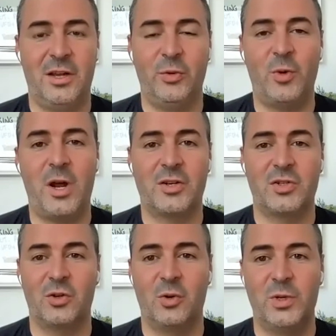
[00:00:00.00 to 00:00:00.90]
on the
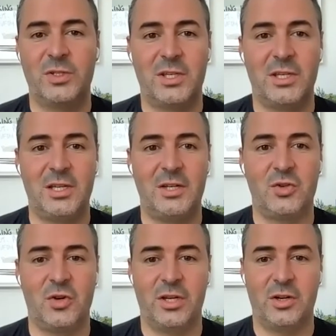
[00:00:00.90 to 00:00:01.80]
rocks or a whiskey neat
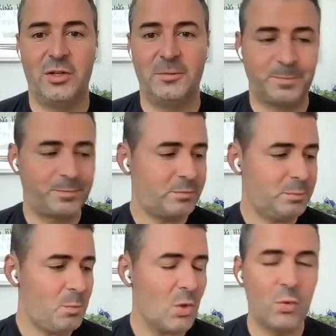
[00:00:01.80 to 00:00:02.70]
drinker
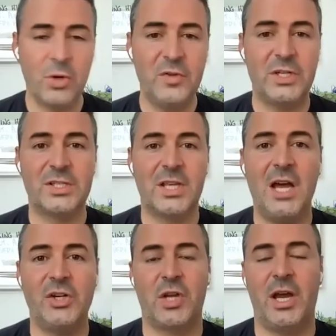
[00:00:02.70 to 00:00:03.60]
or even a
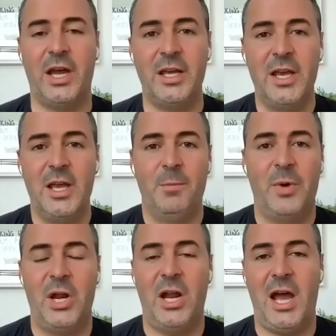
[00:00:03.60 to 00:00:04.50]
Scotch guy,
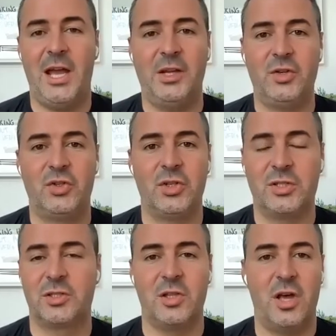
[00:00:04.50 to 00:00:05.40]
but I
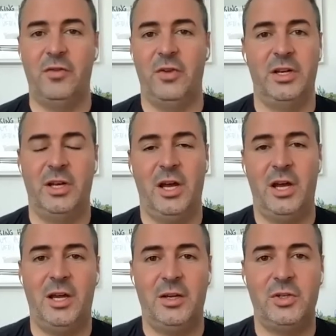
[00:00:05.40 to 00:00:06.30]
just love it.
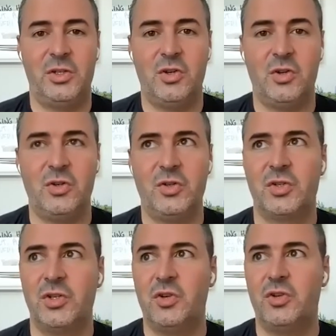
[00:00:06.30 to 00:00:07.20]
Uh,
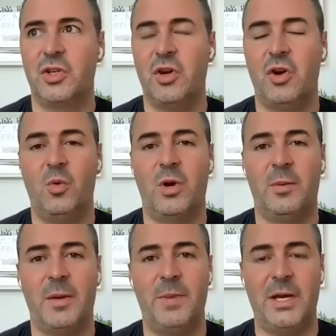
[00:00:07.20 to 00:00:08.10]
years years ago, one
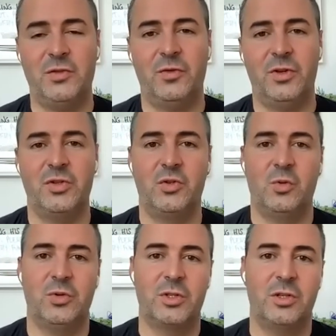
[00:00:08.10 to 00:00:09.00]
of my best friends who
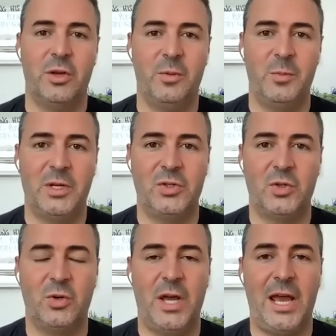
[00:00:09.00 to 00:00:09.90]
owns a club in
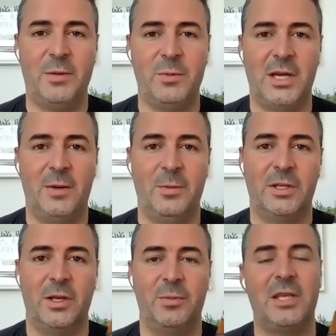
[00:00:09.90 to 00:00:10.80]
Minnesota, Acme Comedy
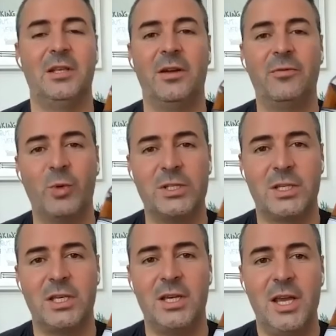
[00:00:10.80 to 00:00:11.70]
Club, he loved
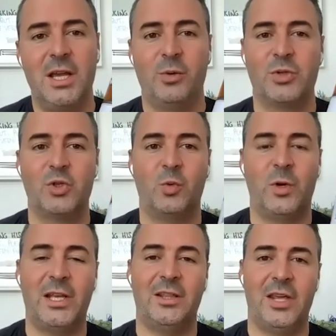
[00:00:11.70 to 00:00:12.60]
whiskey. It was the
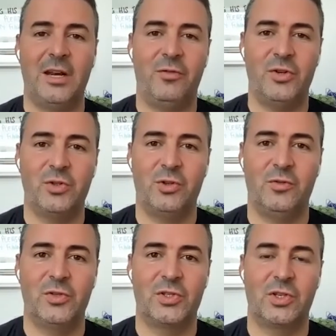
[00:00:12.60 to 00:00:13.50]
20th anniversary
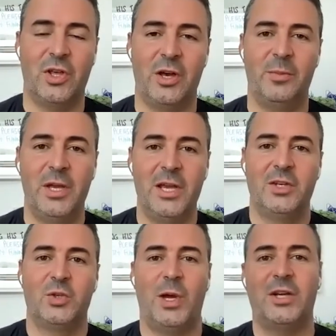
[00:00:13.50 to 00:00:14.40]
of his club,
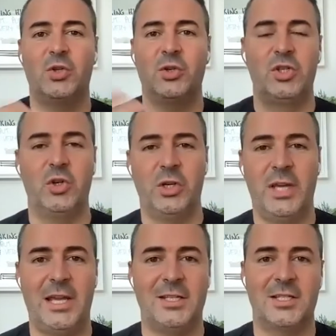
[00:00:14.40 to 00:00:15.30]
so I actually took
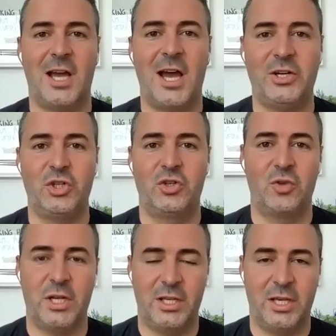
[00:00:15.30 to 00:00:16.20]
a Scotch
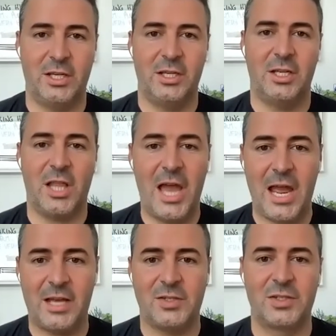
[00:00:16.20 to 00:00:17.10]
drinking
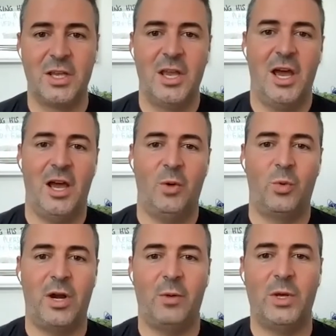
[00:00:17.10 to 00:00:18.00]
class uh,
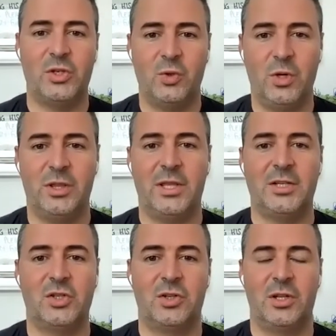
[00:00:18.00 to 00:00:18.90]
where I went to it. They
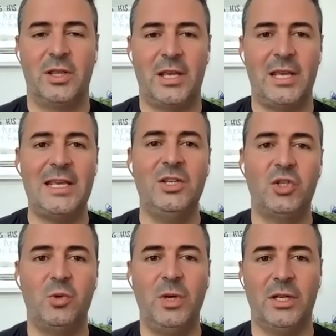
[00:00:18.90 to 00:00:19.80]
they
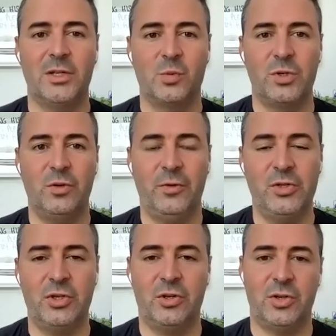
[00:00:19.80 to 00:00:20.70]
ease you in because when you
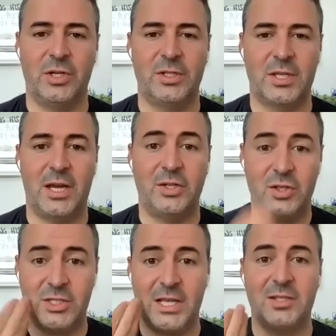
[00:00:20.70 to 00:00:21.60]
first start drinking Scotch,
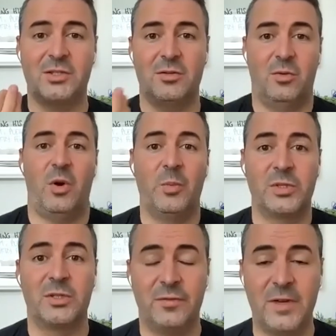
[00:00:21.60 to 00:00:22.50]
it tastes
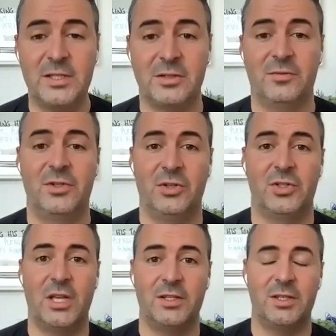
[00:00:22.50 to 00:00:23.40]
almost offensive to your
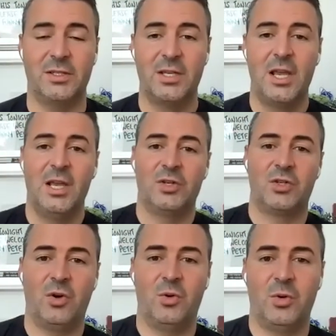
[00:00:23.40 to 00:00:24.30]
senses.
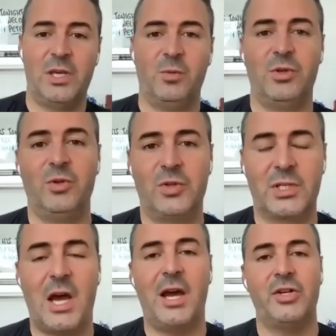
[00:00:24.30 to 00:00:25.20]
So he would do
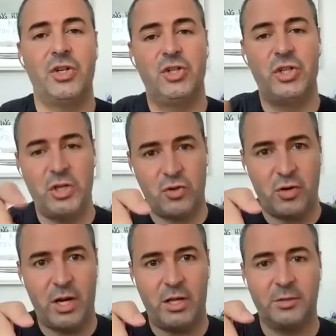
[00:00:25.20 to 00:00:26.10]
Scotch and
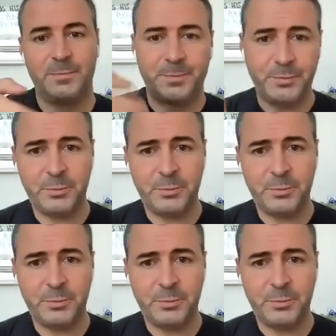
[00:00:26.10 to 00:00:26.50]
ginger ale,